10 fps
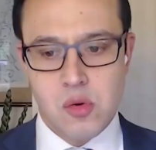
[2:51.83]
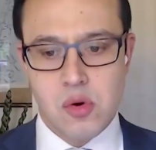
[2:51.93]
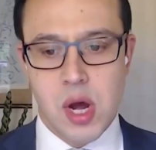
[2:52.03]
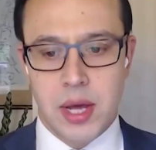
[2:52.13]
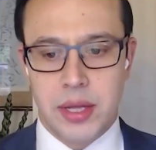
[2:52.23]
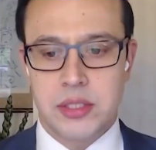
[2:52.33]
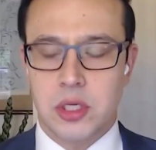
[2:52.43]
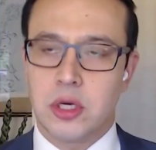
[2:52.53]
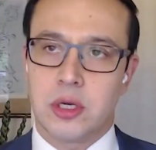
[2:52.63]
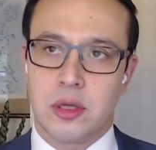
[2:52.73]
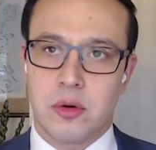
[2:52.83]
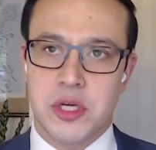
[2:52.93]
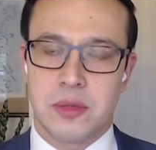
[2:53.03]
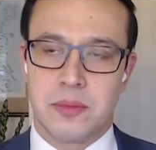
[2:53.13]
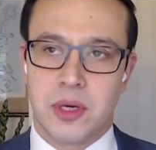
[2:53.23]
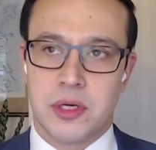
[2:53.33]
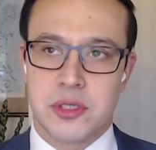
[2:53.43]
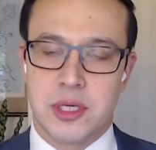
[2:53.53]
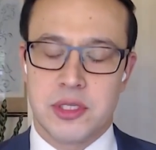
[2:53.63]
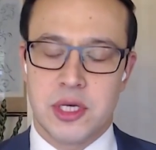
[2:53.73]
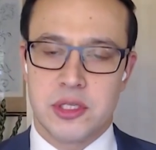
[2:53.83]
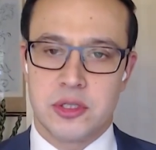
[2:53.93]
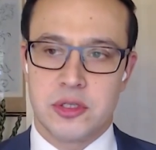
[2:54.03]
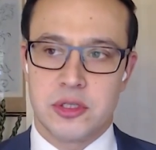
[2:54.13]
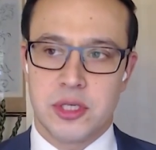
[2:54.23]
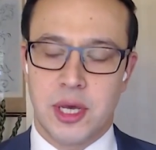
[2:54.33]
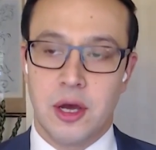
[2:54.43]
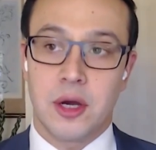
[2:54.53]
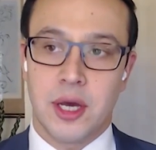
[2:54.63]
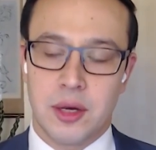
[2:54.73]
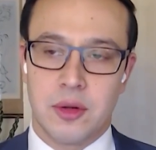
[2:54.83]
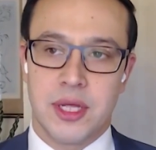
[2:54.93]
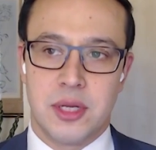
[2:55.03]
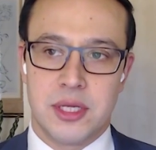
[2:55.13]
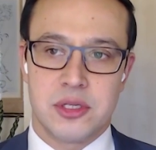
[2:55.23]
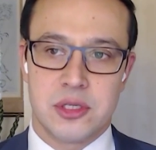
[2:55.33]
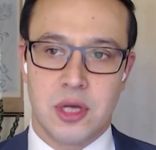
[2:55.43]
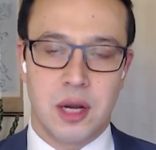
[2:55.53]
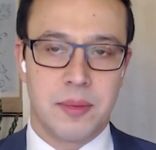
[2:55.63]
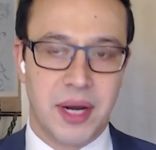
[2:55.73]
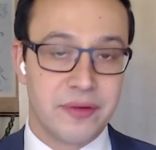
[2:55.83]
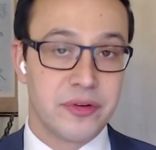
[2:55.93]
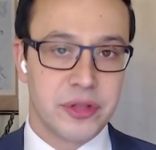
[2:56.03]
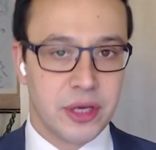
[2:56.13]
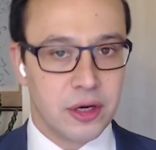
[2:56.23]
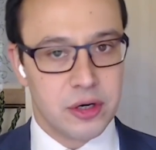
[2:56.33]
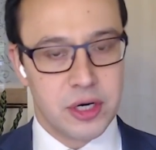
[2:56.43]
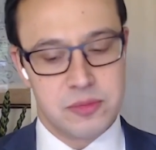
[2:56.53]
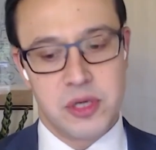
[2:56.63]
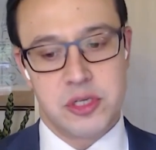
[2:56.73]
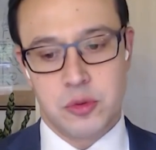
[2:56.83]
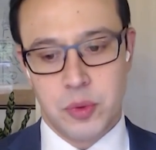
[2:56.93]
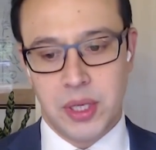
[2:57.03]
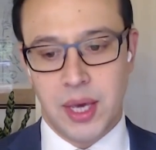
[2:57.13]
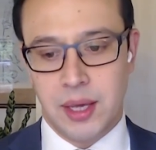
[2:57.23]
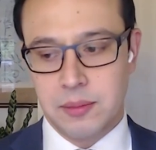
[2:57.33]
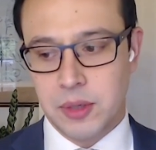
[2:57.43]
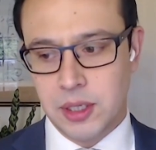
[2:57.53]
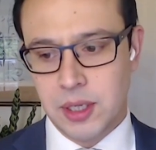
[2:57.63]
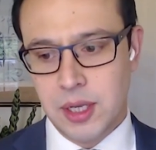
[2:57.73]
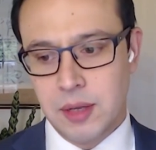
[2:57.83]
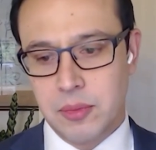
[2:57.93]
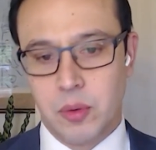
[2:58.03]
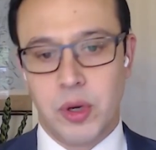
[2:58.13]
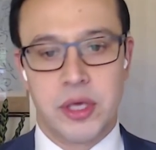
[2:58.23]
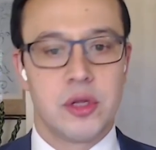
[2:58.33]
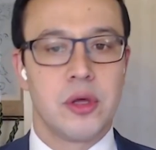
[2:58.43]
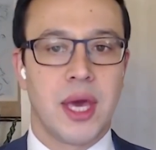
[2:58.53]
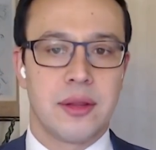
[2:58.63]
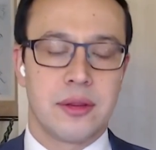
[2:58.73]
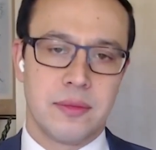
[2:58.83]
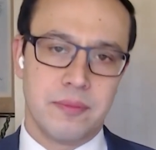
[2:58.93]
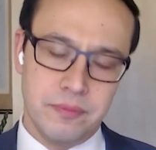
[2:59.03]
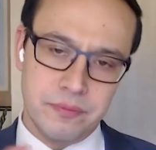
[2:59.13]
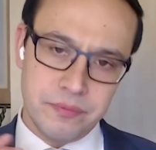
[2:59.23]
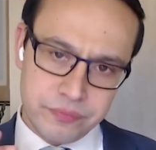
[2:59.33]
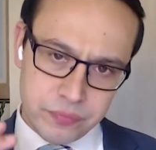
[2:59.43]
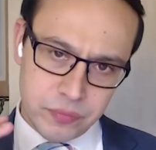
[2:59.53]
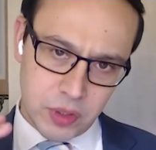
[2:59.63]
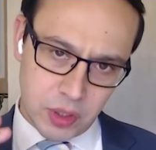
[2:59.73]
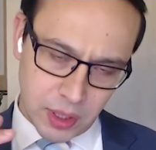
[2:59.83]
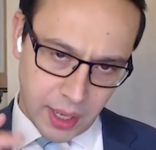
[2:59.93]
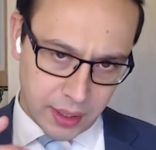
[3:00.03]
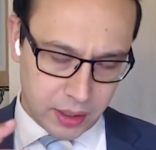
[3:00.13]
Right. That's a good question, because it is easy to say, okay, well, let's just automate everything or as much as we can. But when you do that, you can